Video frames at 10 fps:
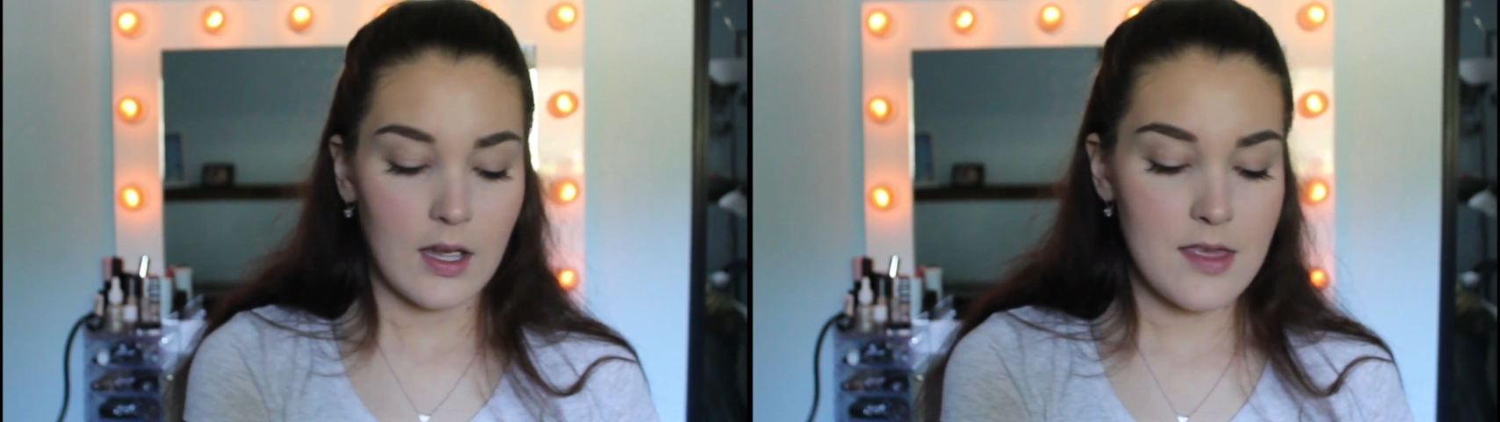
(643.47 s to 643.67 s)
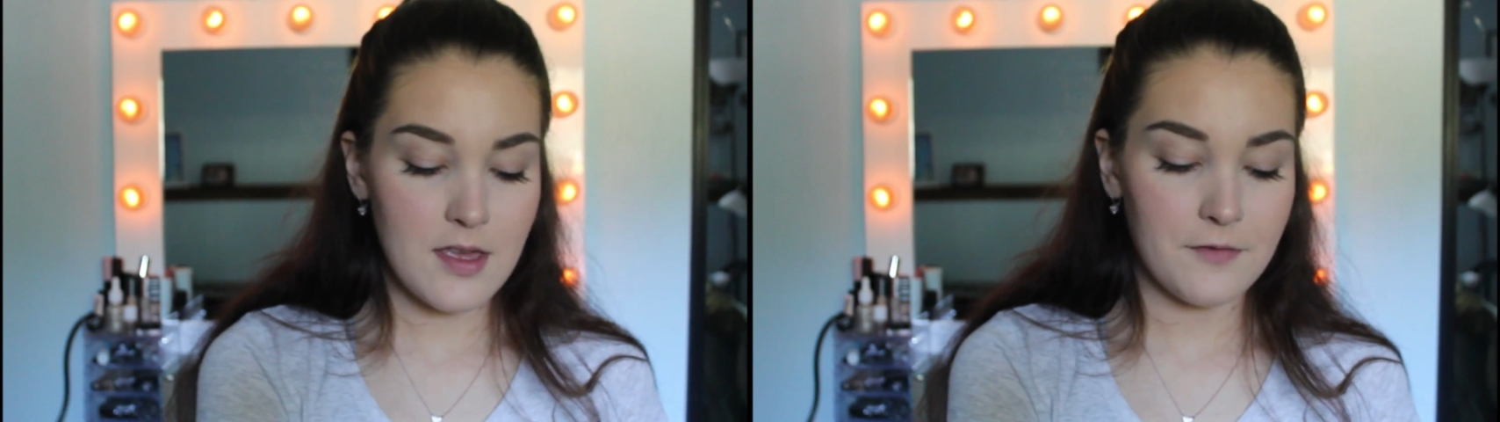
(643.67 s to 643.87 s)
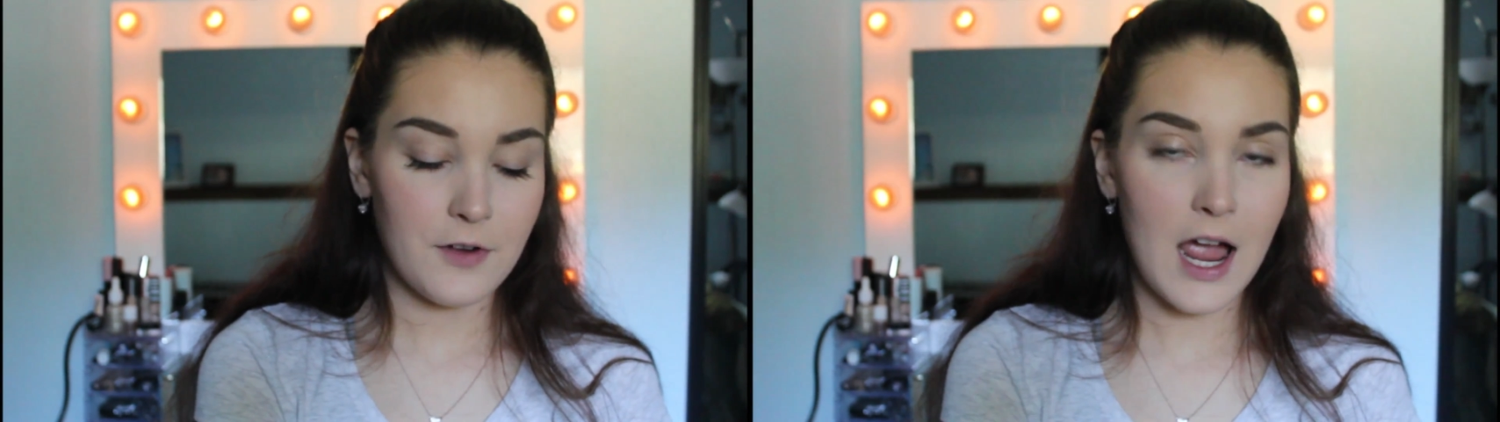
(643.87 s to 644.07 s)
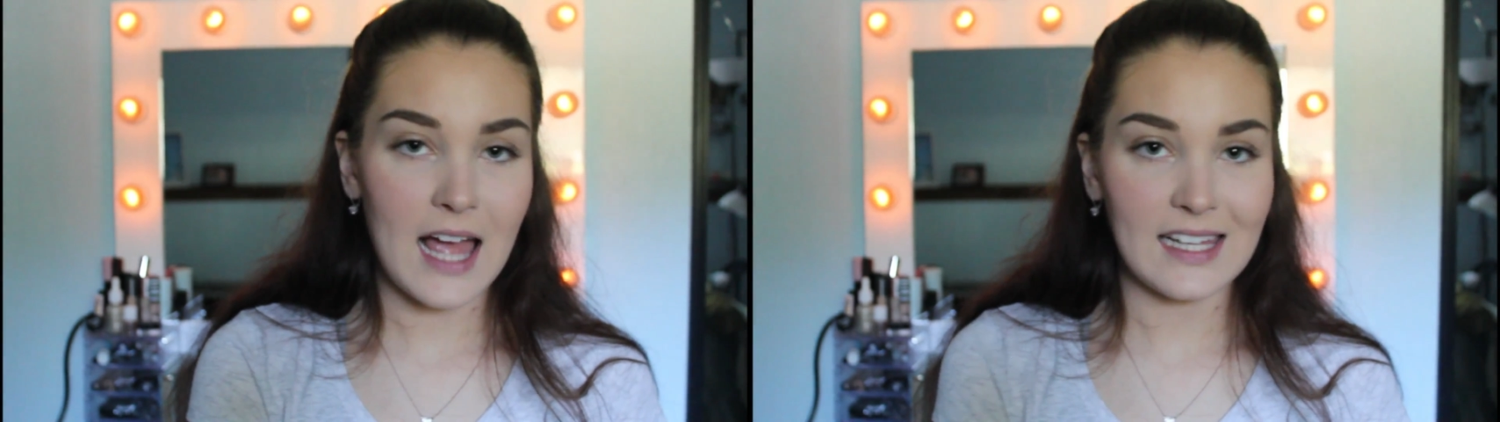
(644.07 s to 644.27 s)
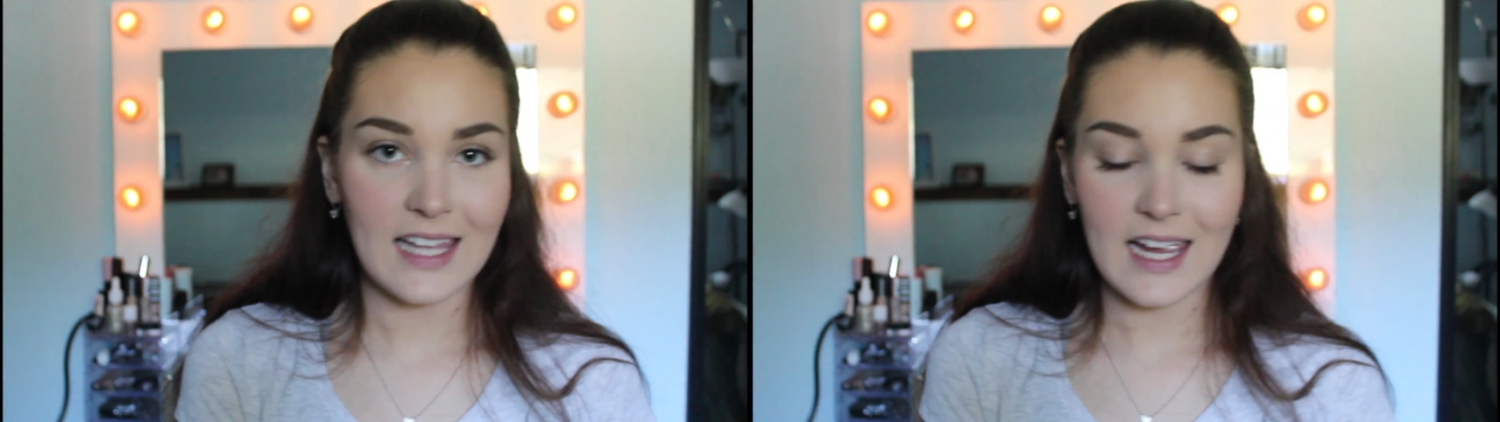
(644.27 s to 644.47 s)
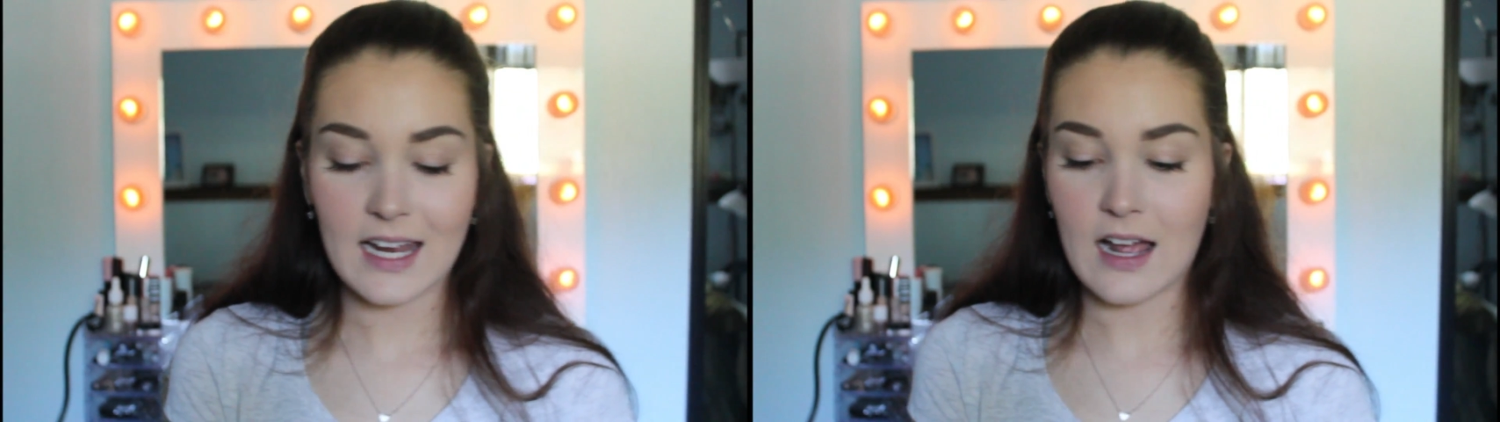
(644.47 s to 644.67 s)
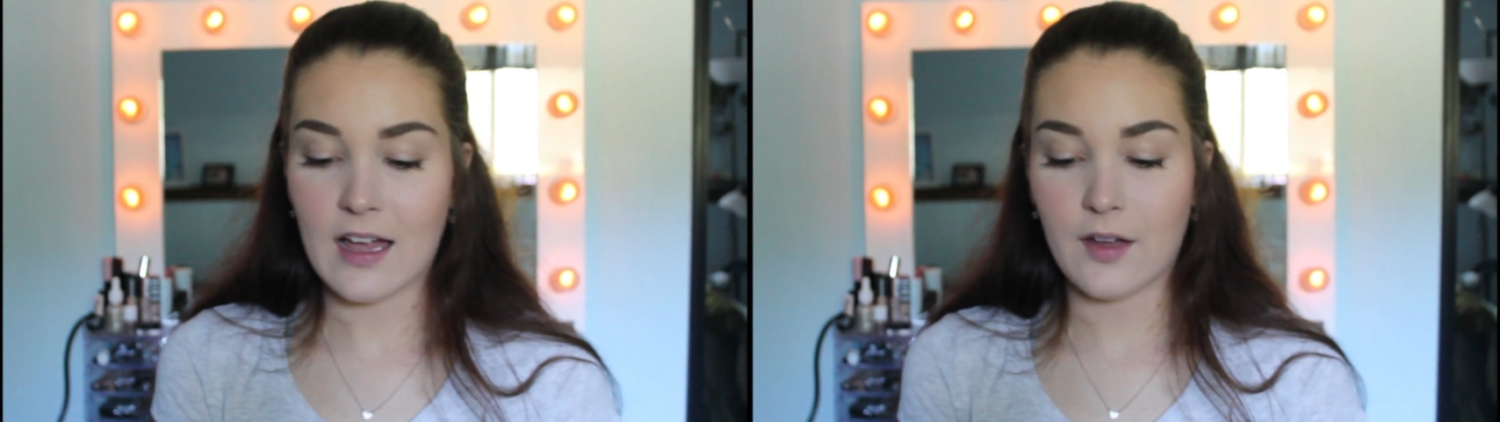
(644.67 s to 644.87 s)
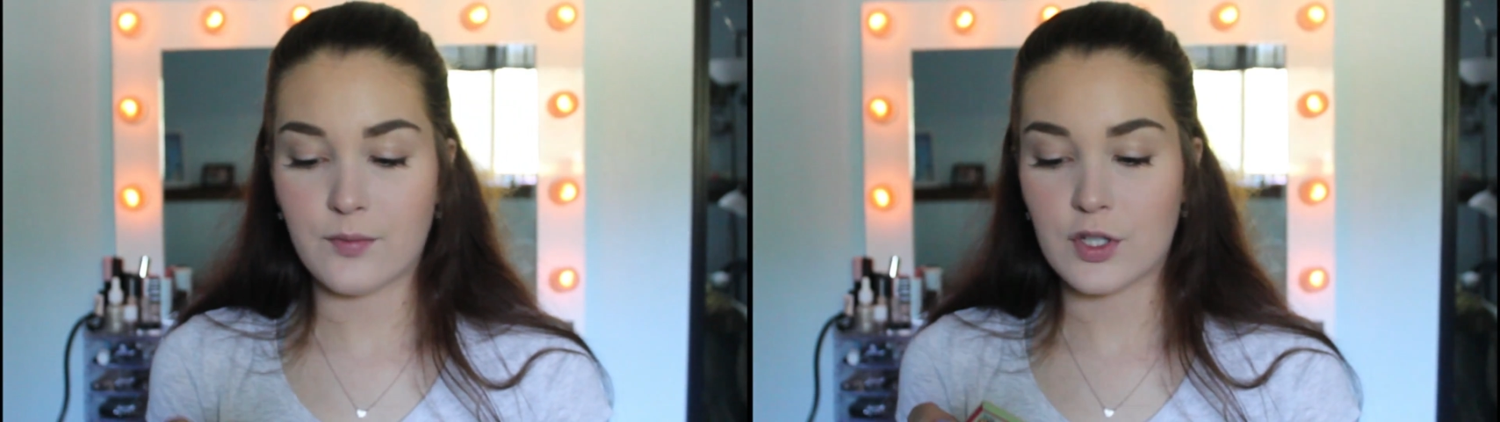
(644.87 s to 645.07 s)
And then for highlight,
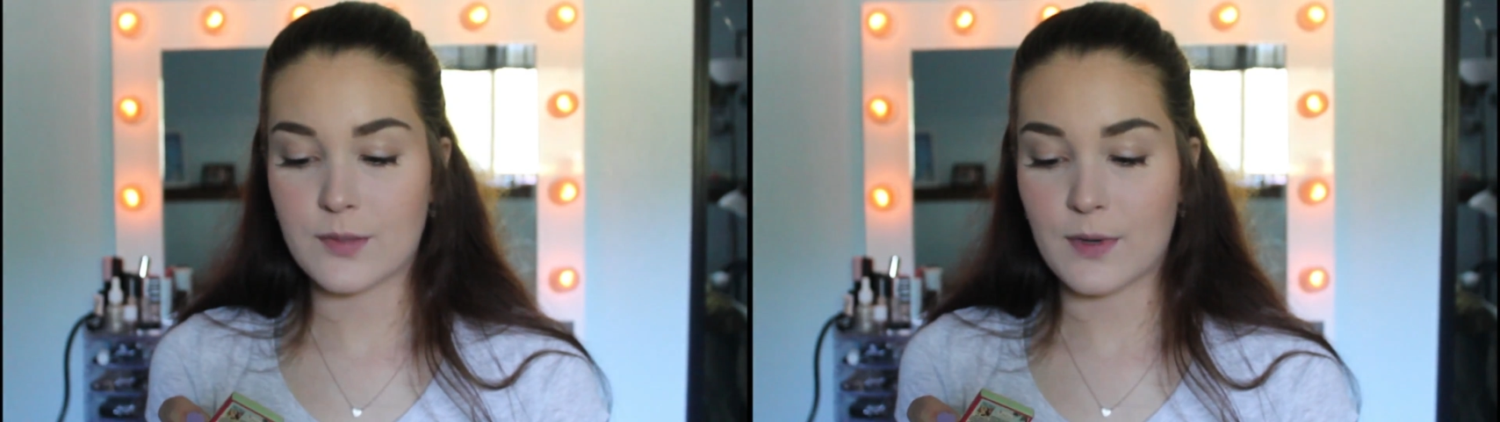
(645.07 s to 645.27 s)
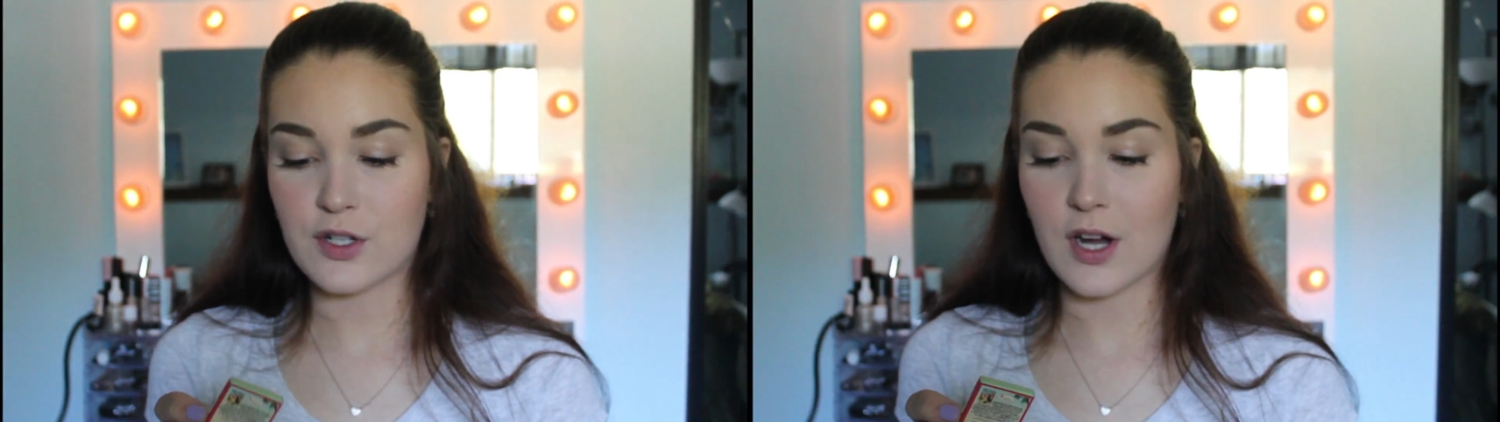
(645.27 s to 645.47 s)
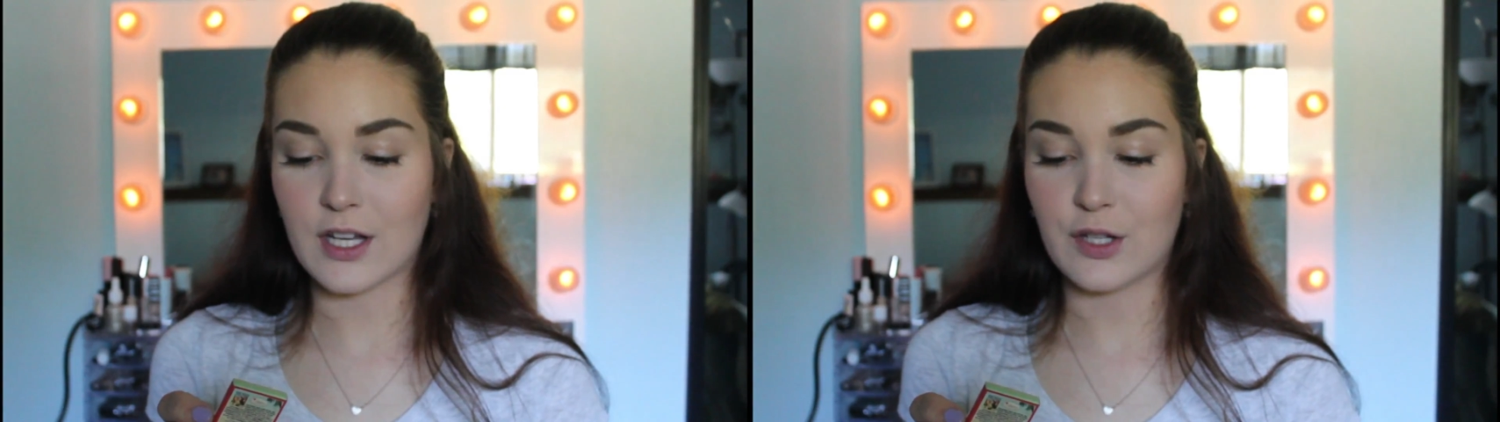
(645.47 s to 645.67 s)
I've just been trying